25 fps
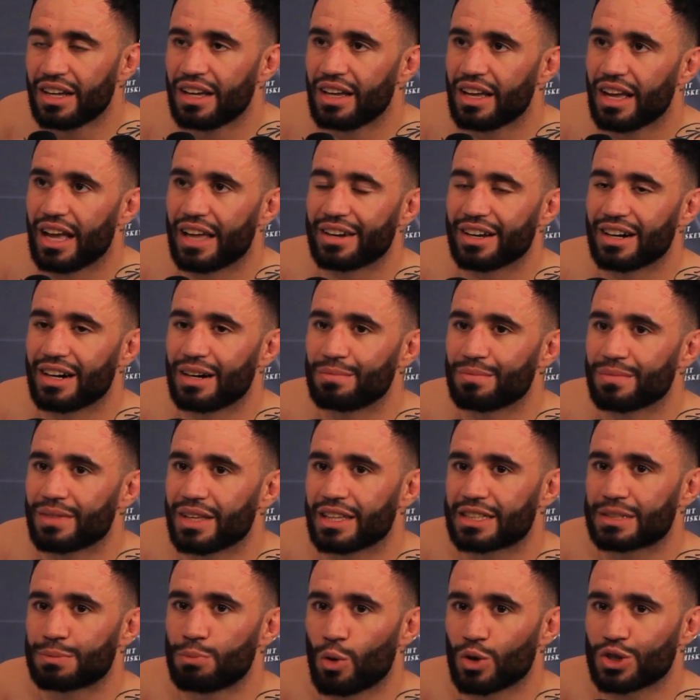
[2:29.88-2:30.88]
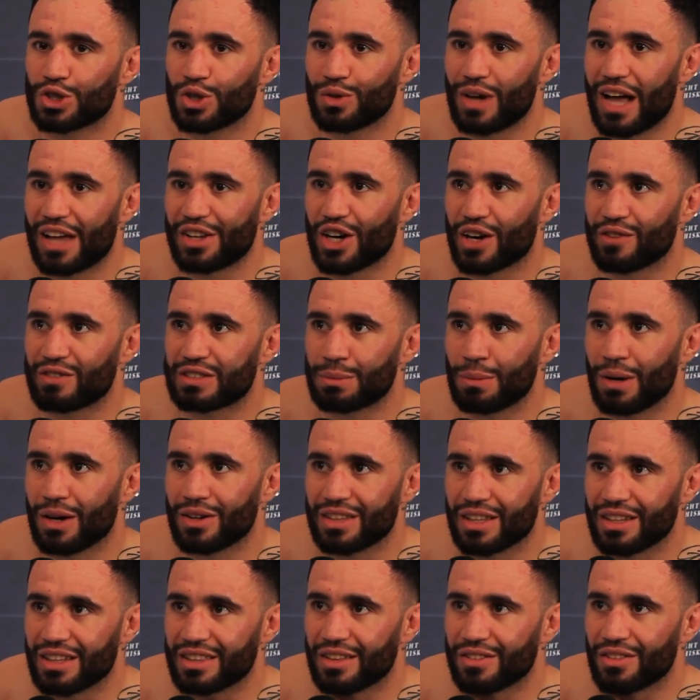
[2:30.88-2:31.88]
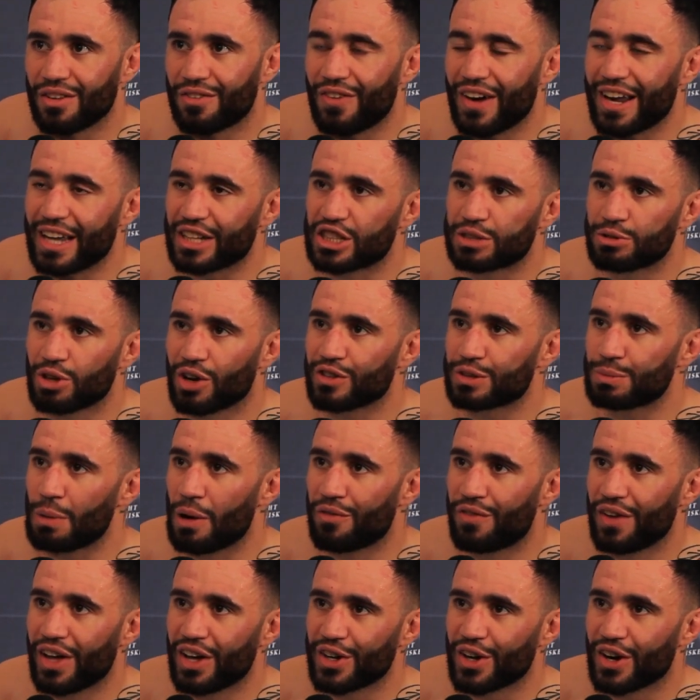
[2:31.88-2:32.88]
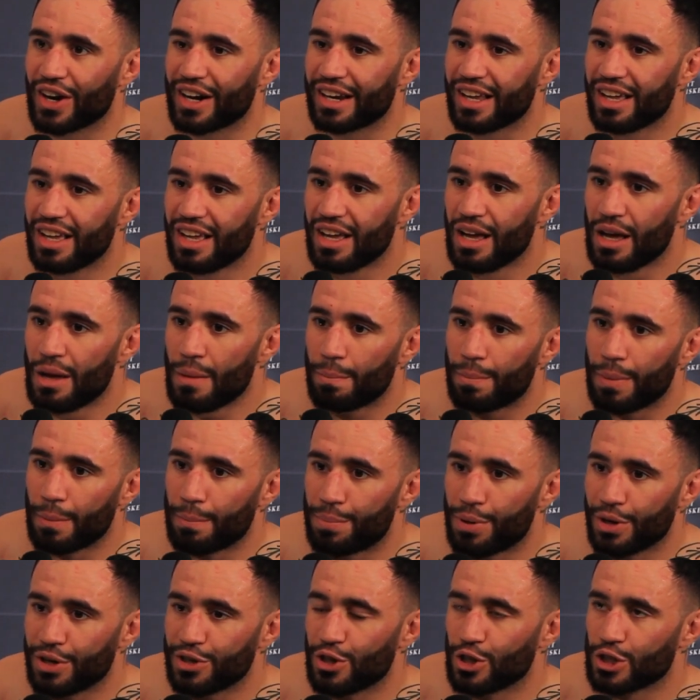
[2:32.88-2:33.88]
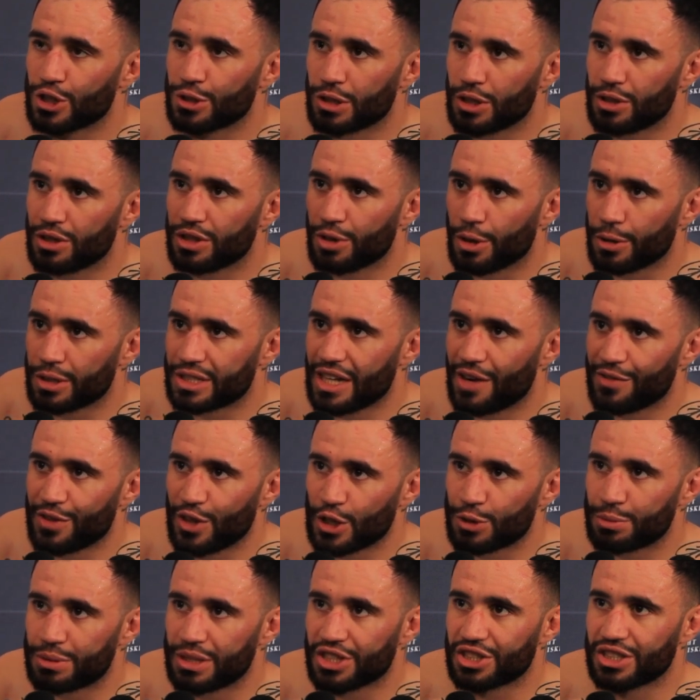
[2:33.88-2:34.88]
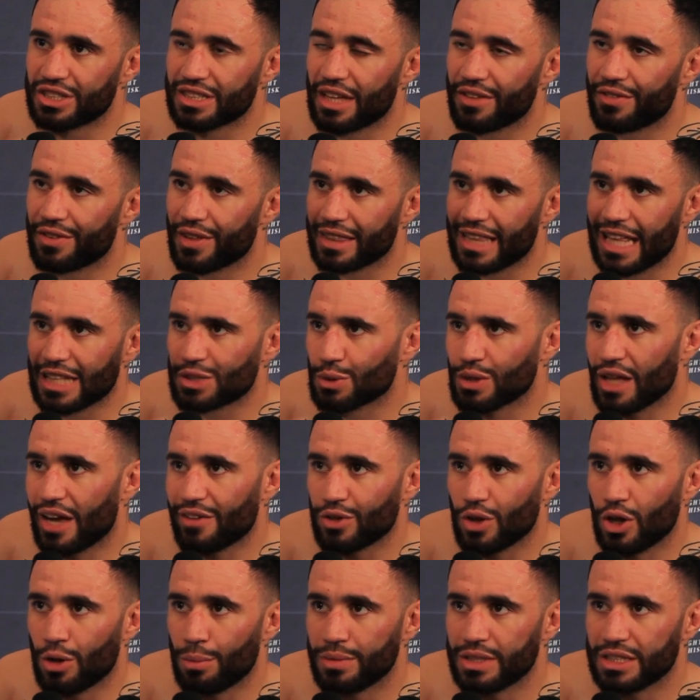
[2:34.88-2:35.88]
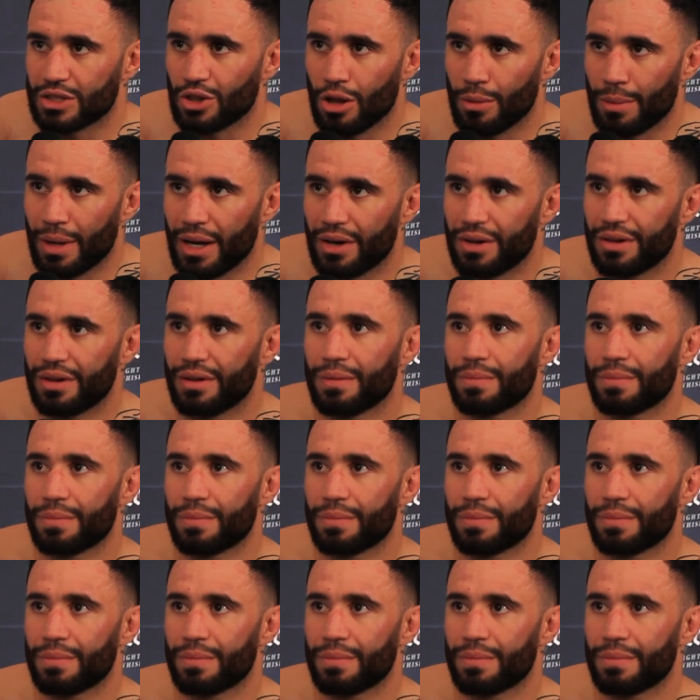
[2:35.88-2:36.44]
And it's more so not nervous about the fight, it's just nervous about failure. But putting yourself in those positions, I feel like that's what life is all about.